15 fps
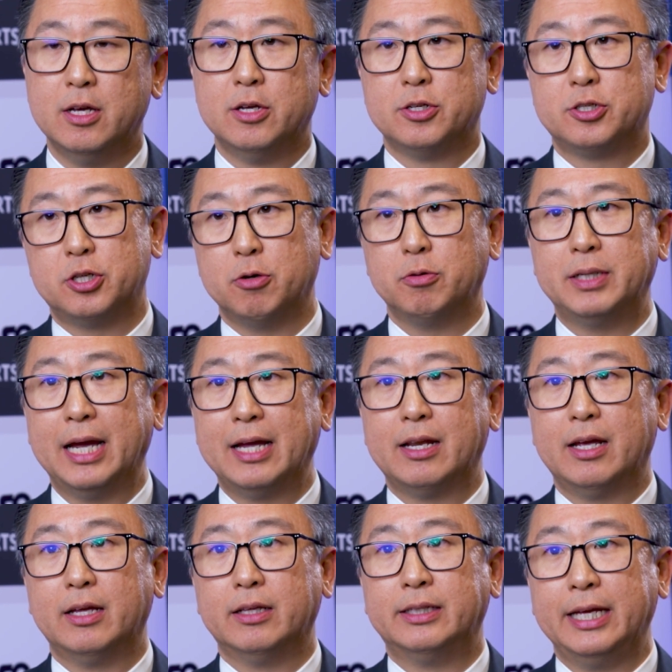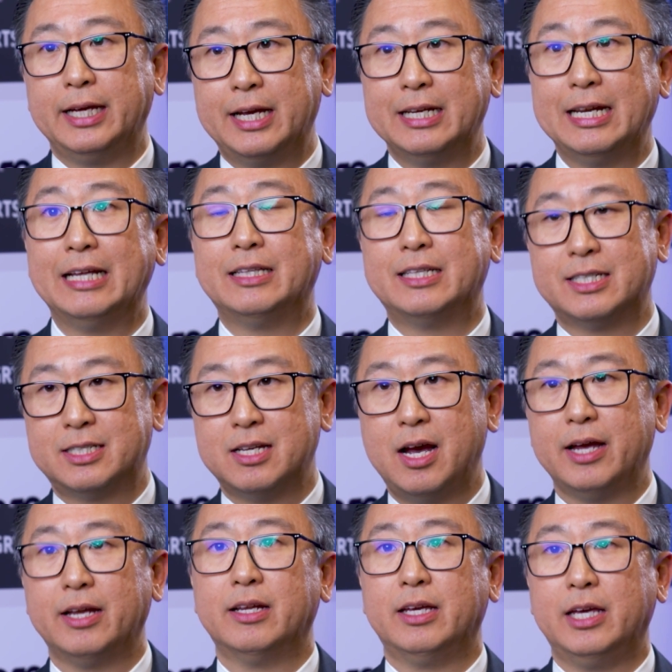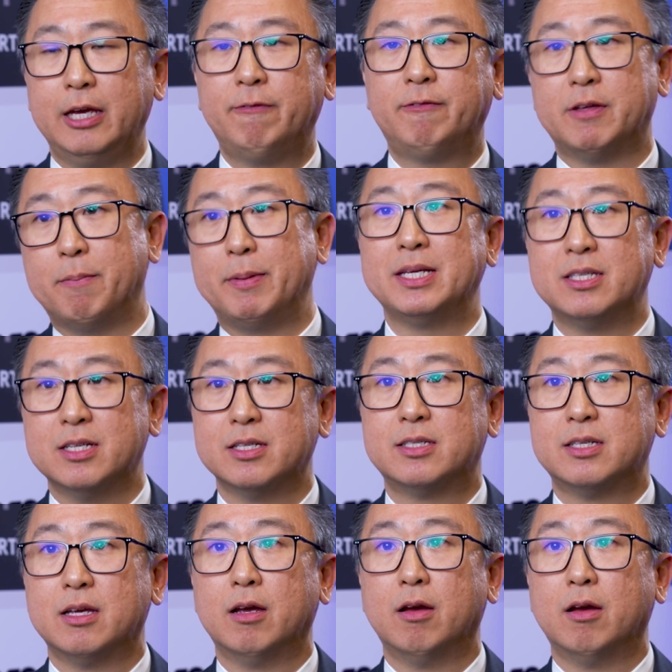so that they can then decide if the business